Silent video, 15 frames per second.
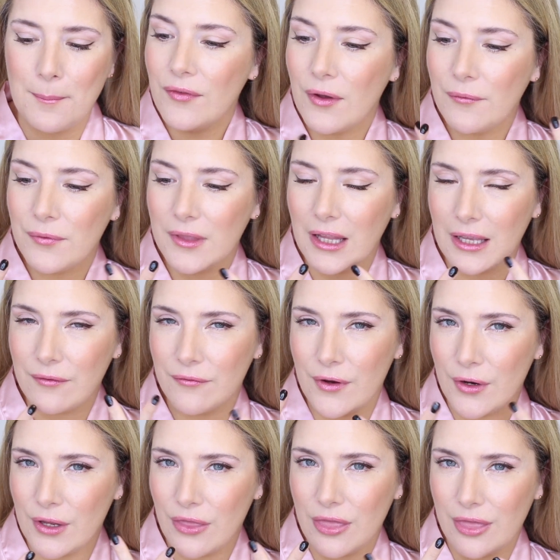If you have like
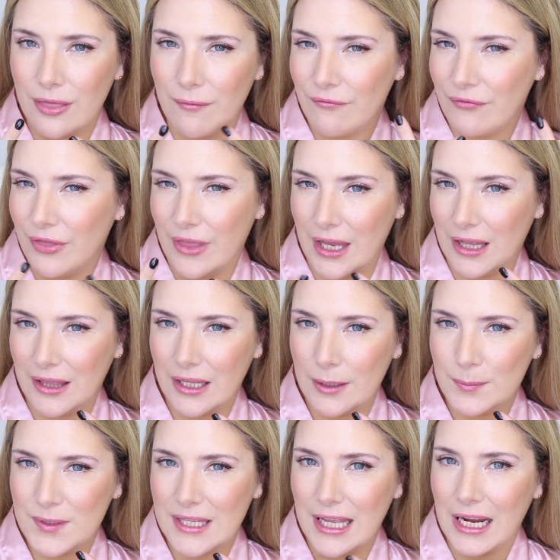very thin
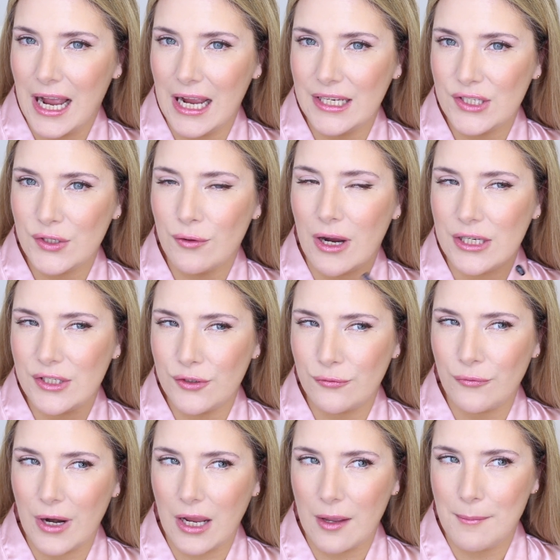lips like I do
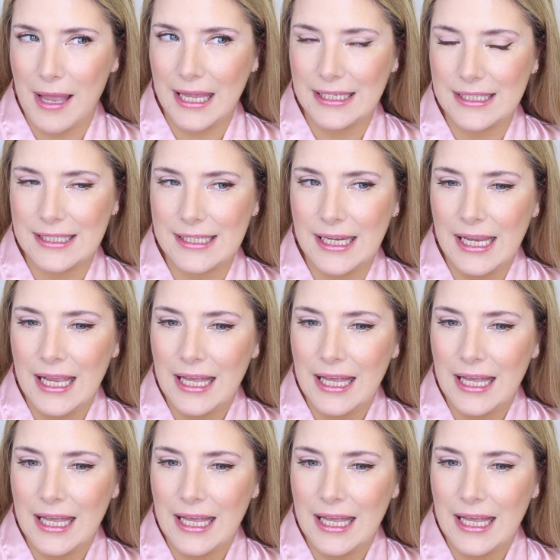recommend